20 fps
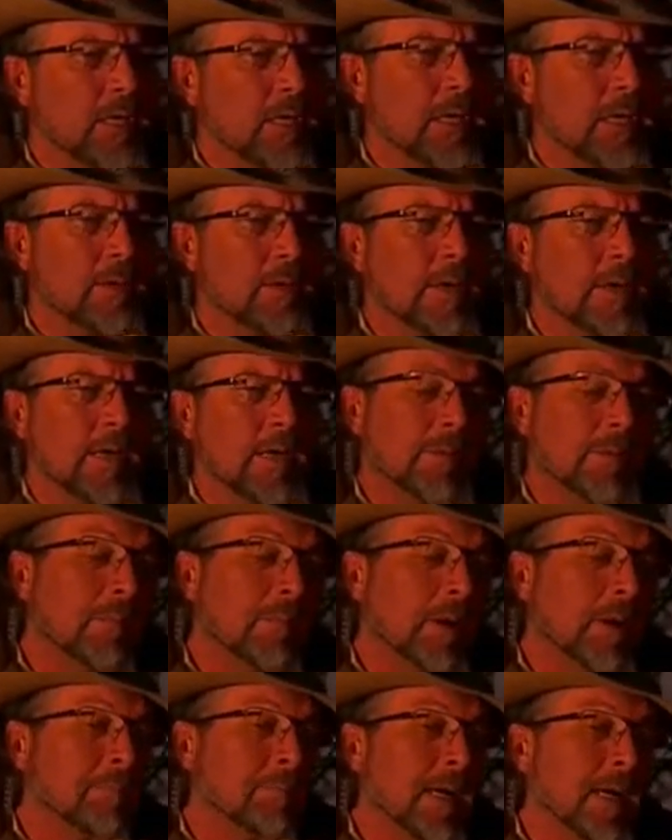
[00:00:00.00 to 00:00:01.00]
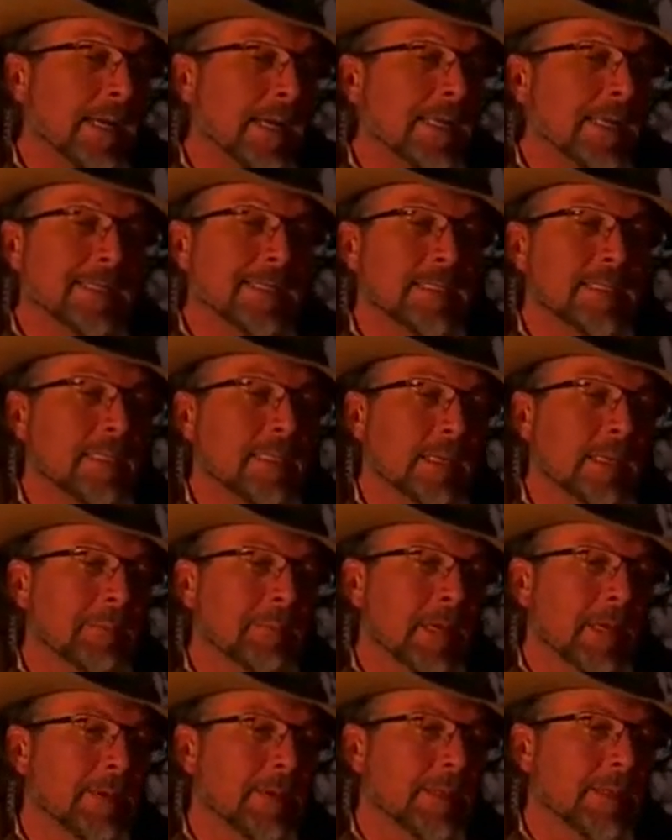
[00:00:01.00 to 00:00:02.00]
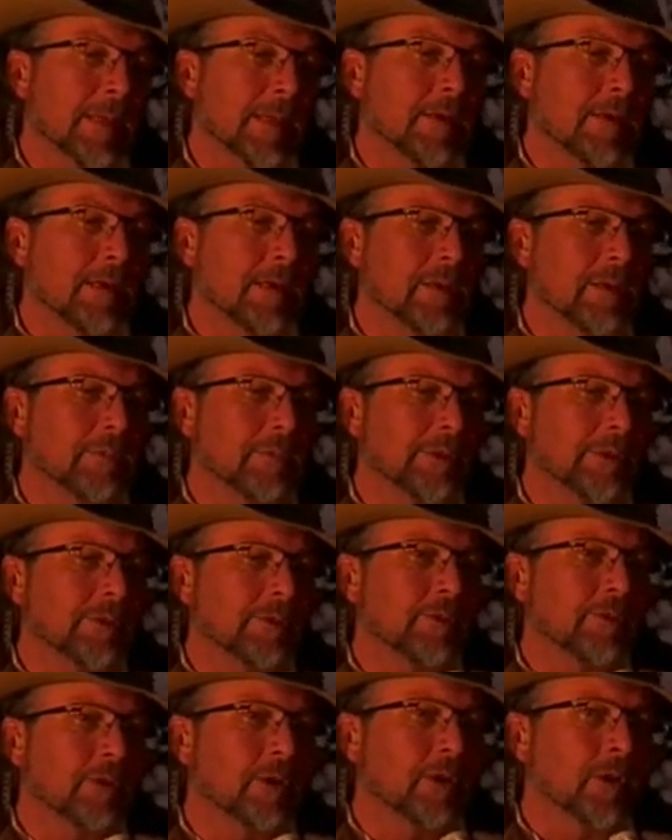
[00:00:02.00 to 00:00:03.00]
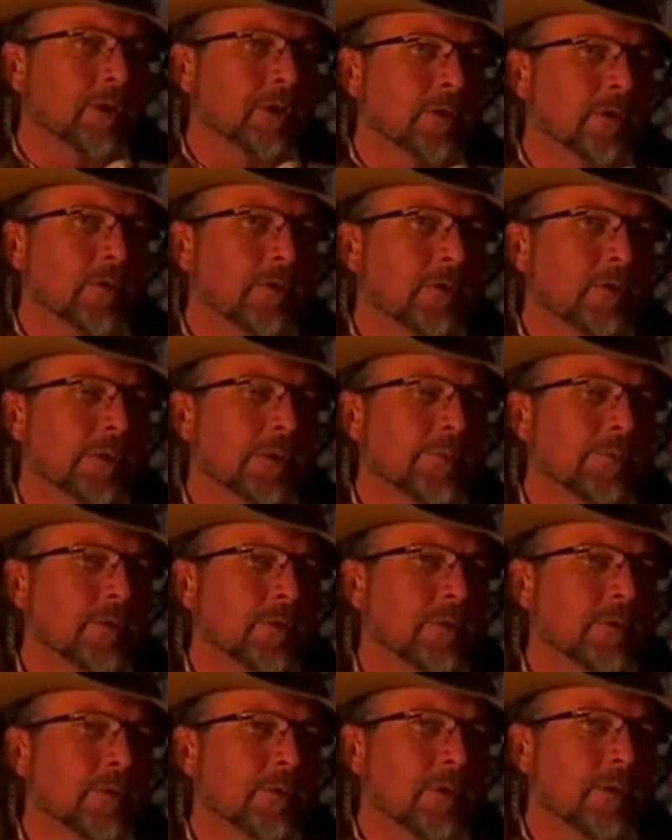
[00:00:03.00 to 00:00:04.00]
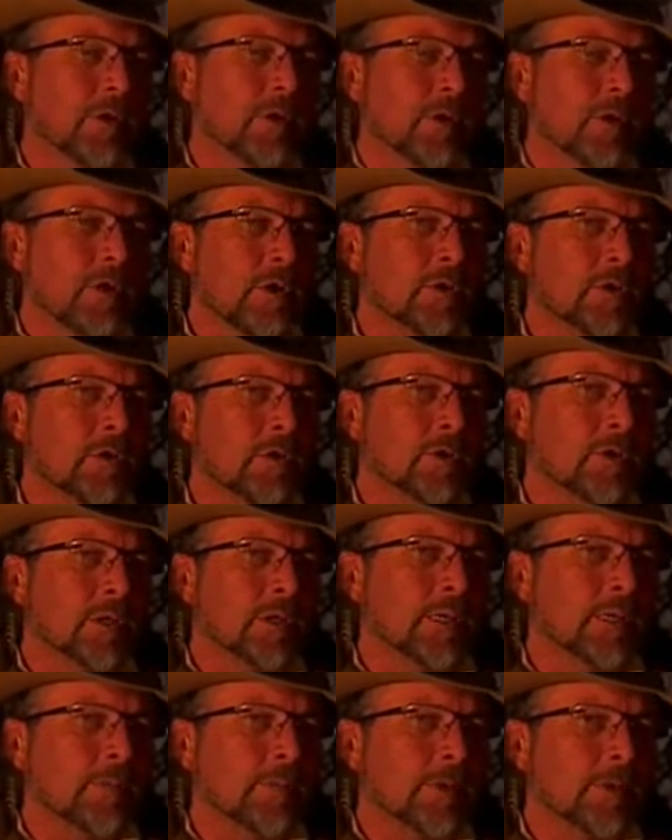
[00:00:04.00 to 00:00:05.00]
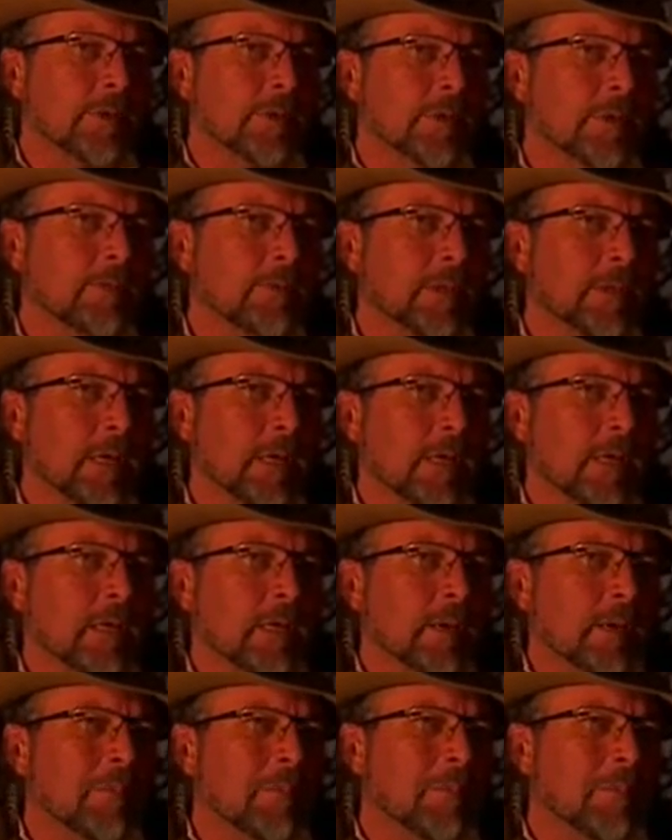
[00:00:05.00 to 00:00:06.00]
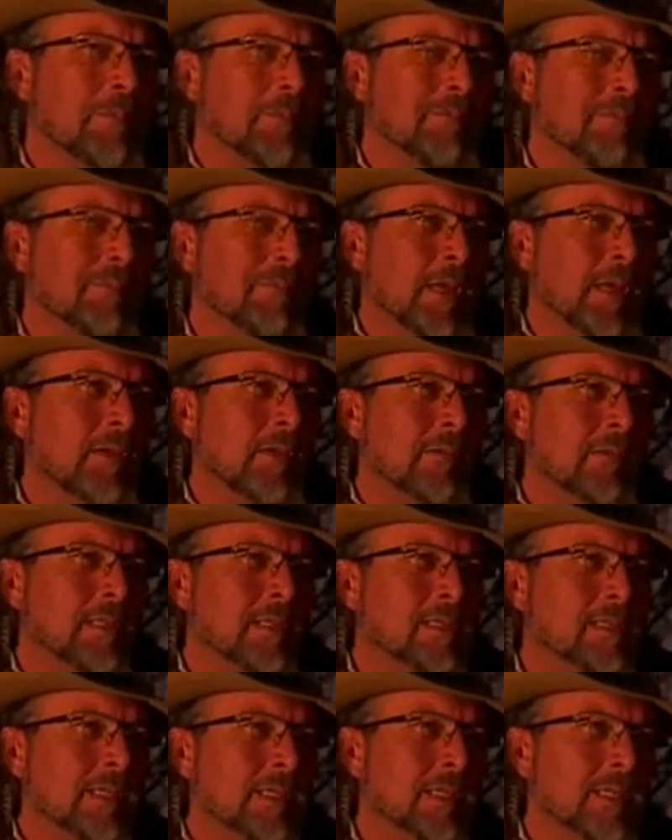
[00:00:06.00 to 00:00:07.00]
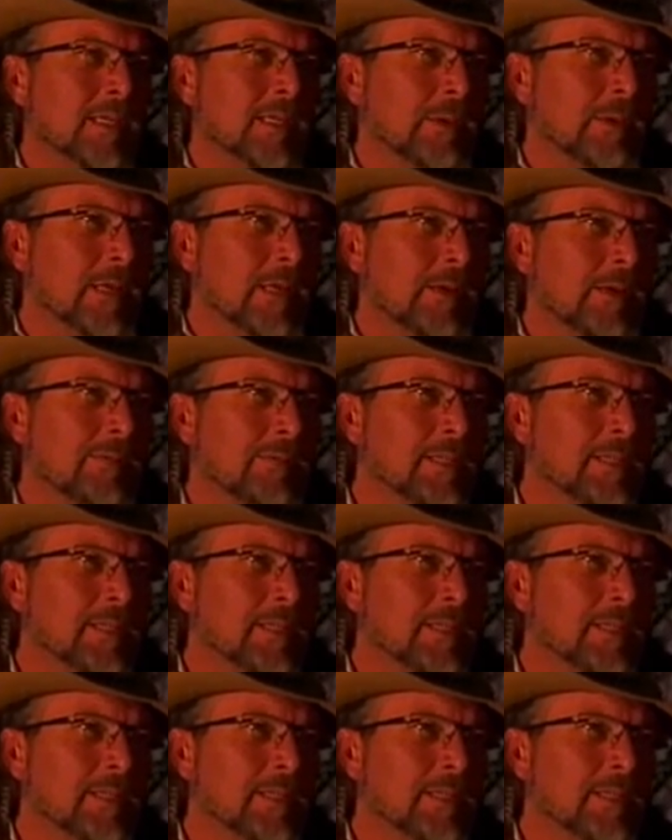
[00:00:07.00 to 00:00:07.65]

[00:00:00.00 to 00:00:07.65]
And I don't, my guess, that maybe they're a little bit too old for him to join up with. Having said that, we